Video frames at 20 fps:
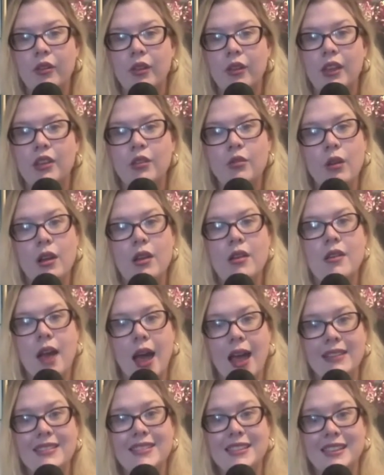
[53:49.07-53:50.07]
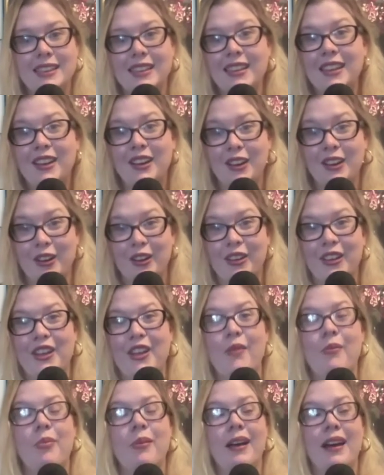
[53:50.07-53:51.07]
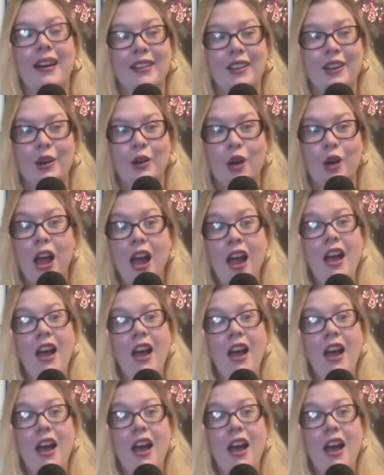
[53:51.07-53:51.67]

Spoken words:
Like, you are not sitting here calling Apollo,